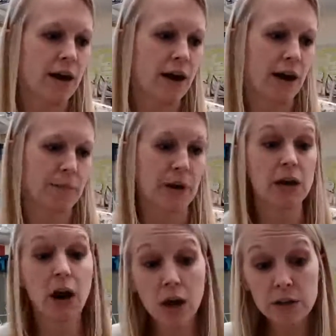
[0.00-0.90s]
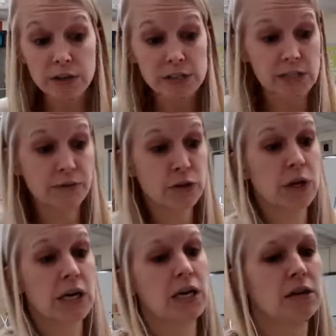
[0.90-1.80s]
Um, and all of our seventh
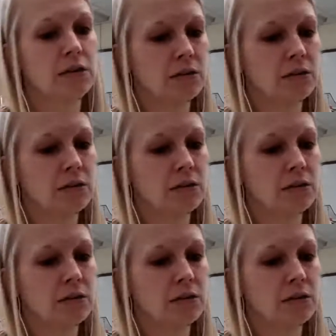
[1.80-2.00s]
grade,